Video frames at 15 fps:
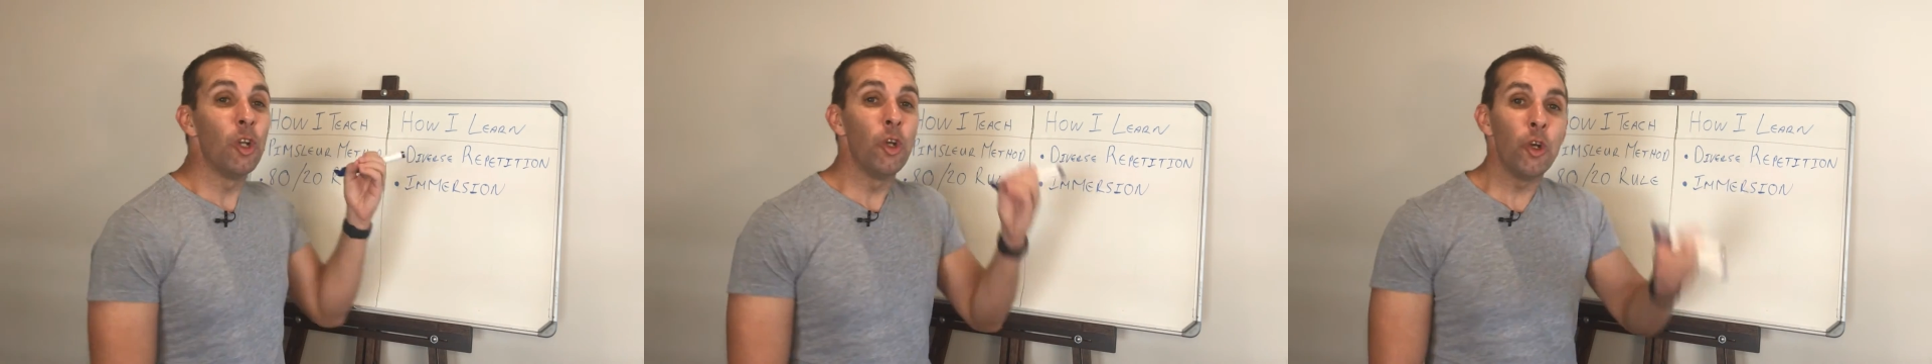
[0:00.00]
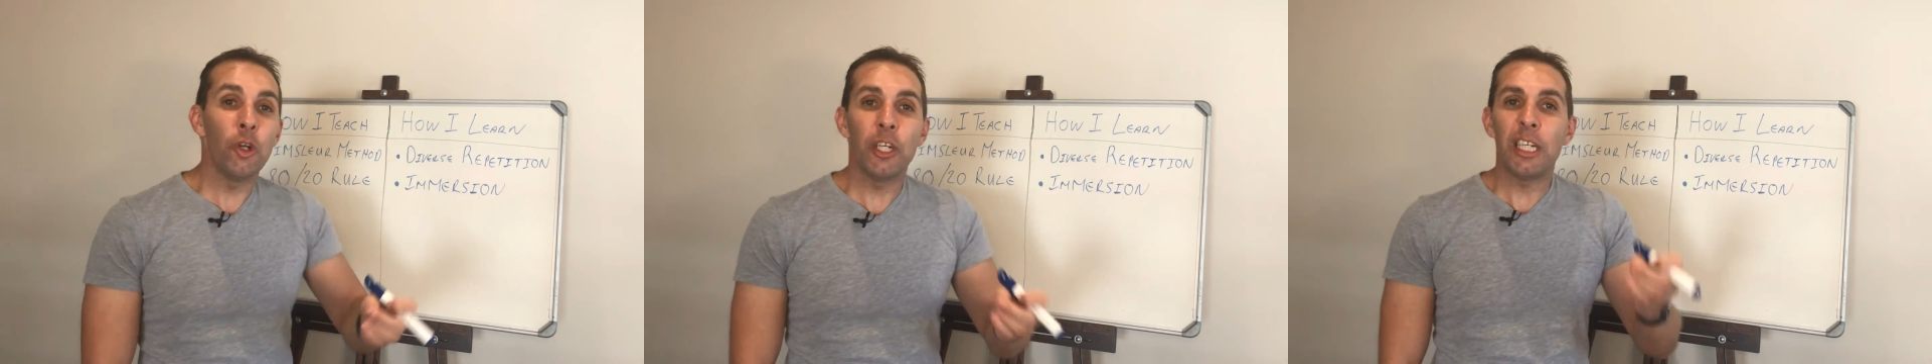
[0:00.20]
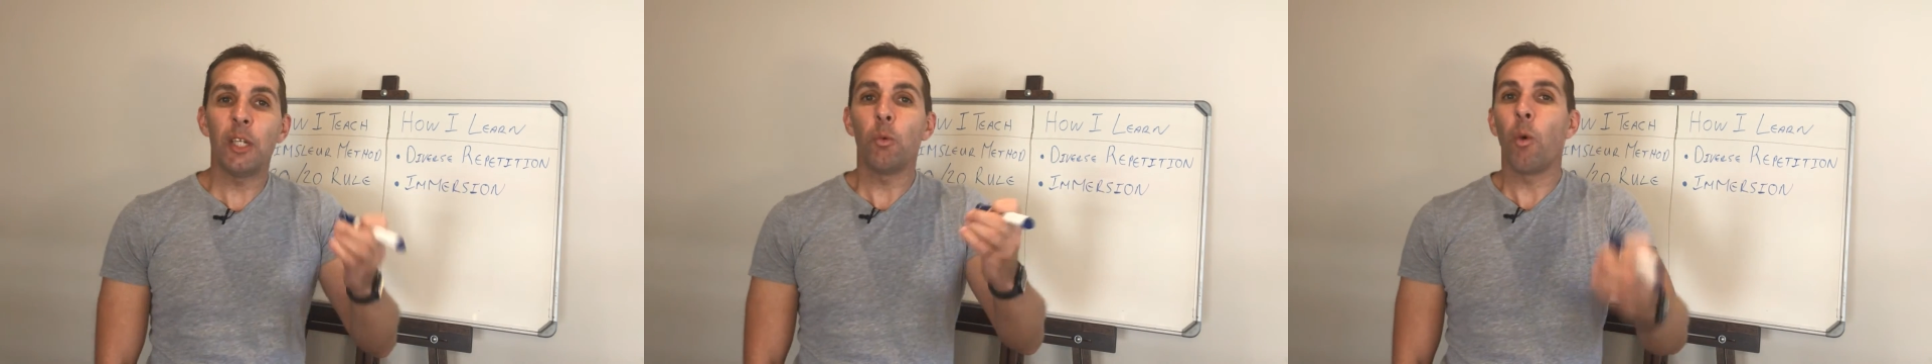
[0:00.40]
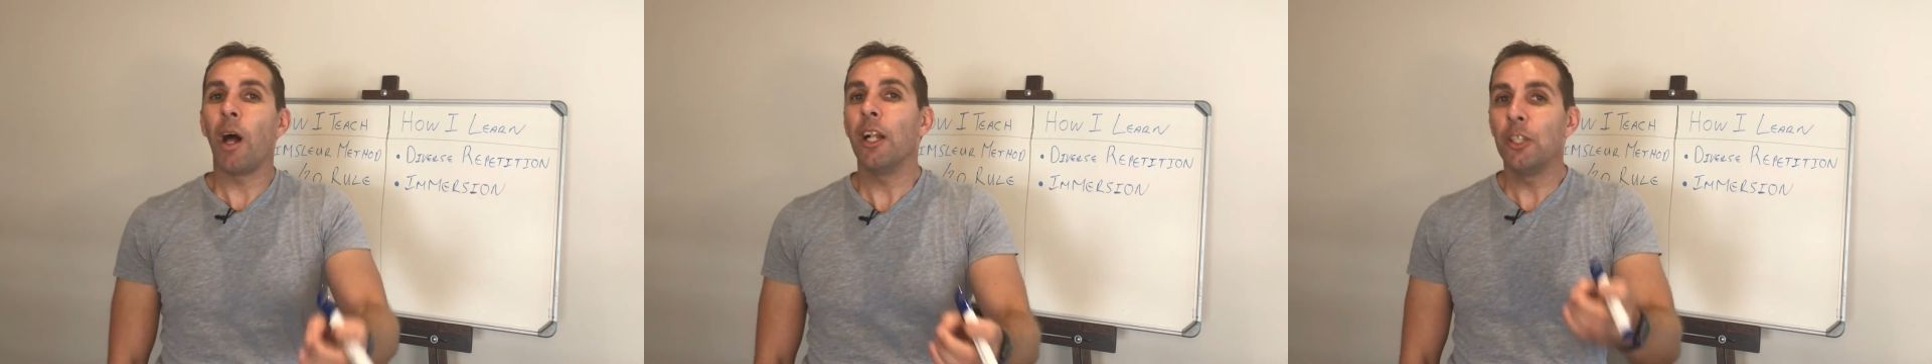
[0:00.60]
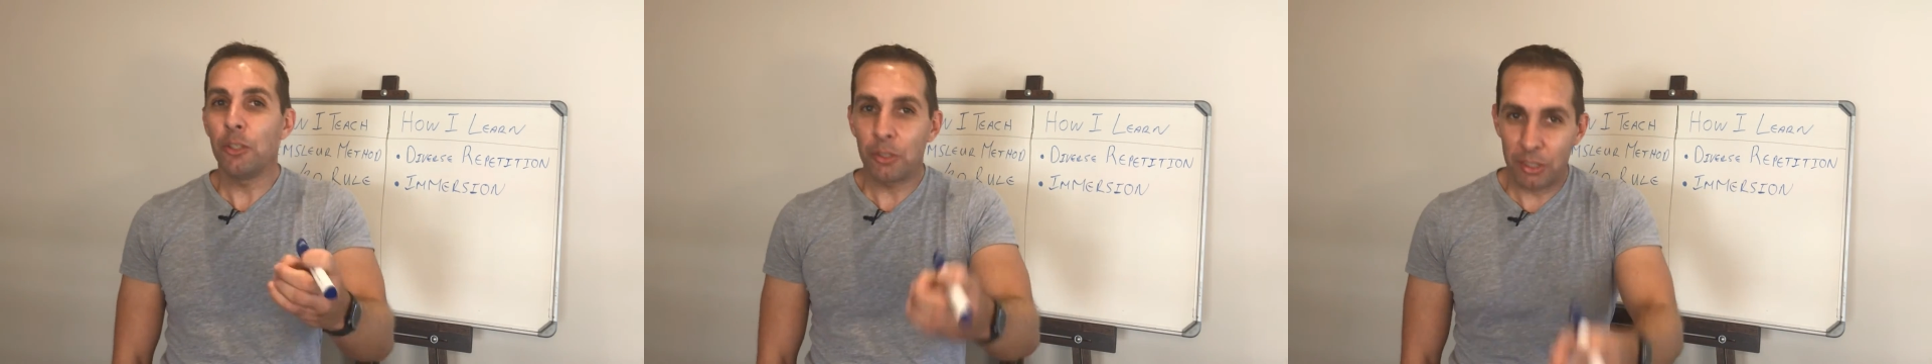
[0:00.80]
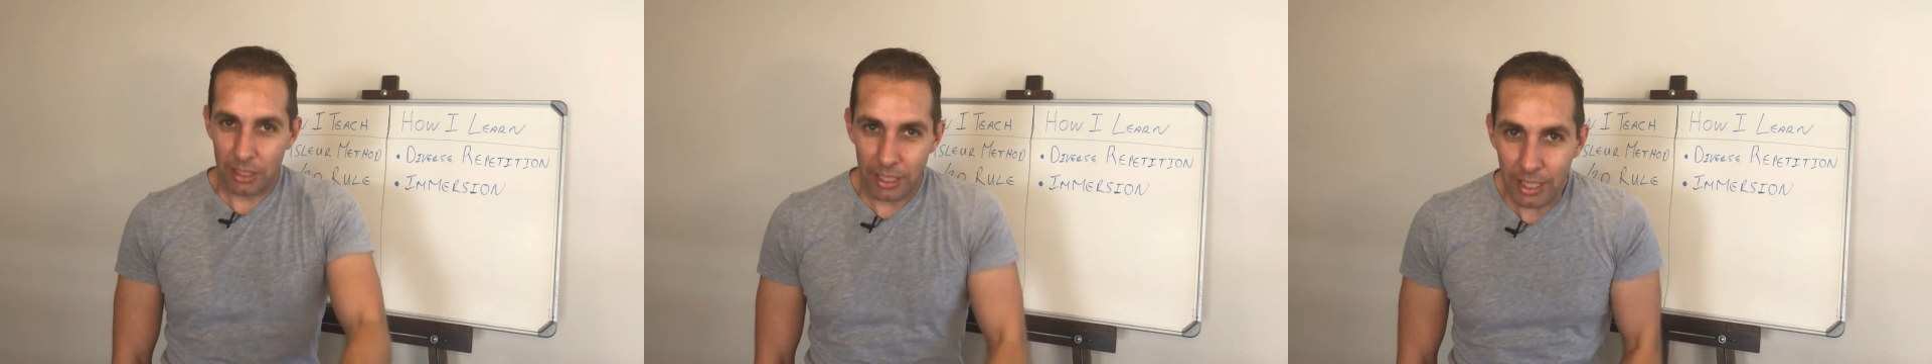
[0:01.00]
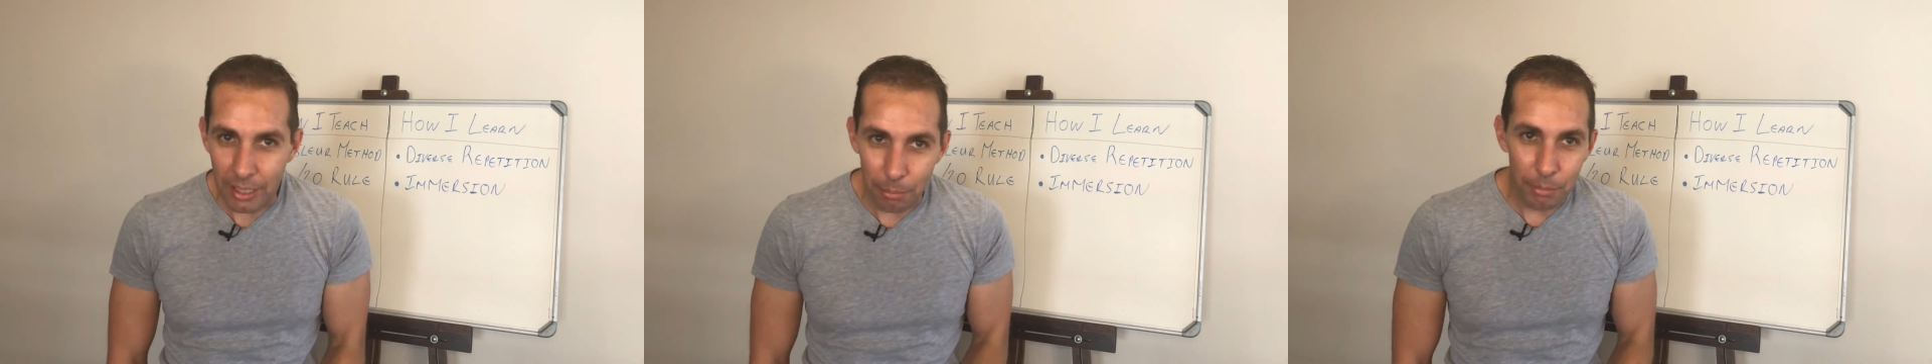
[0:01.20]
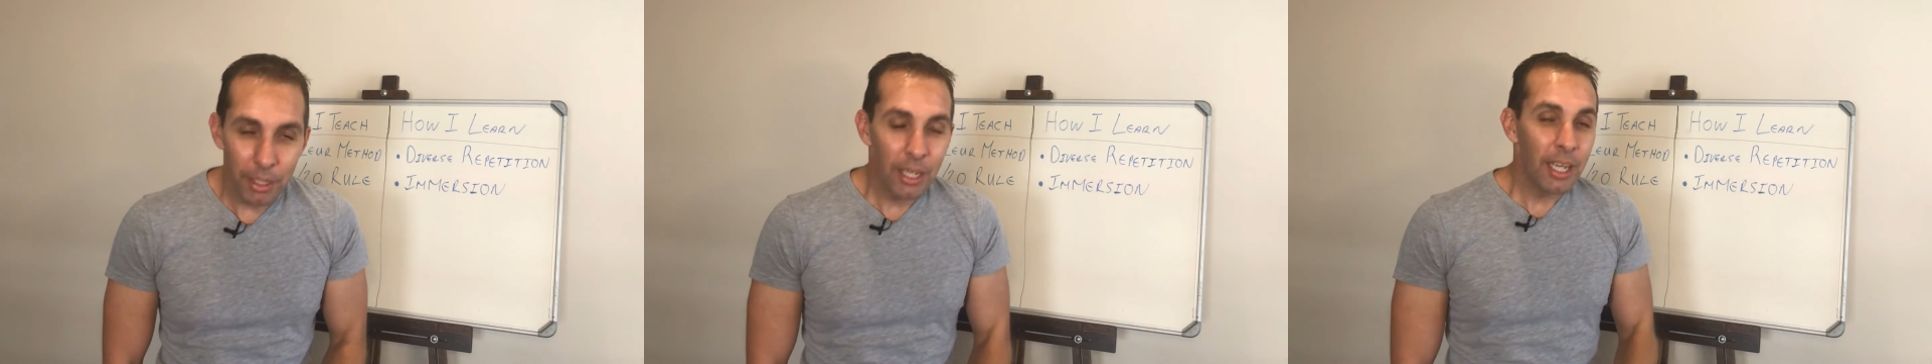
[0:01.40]
learning while you
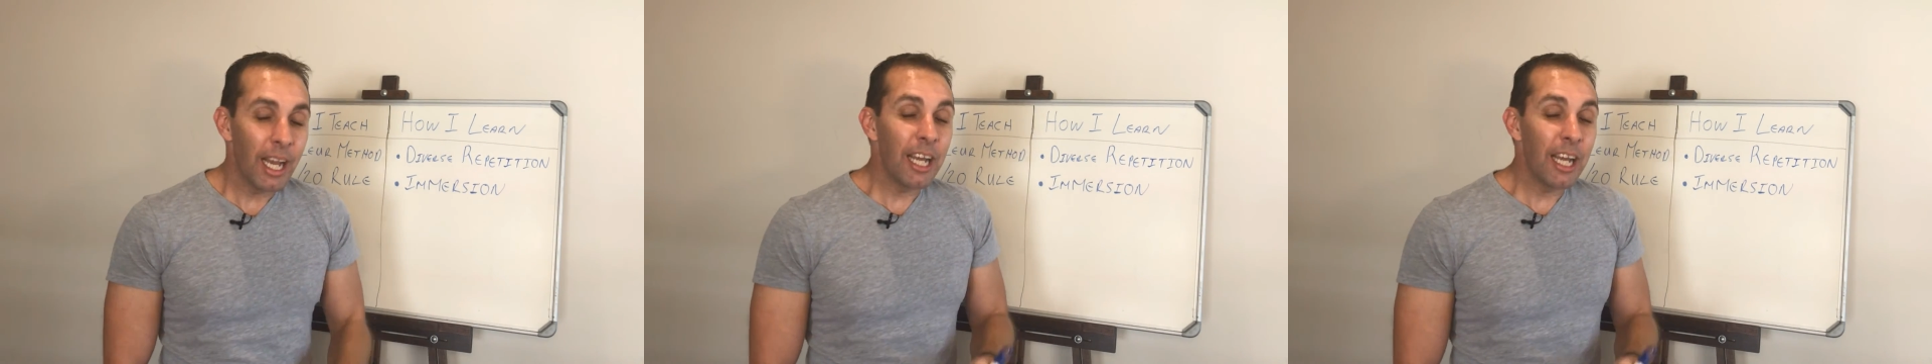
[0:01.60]
sleep.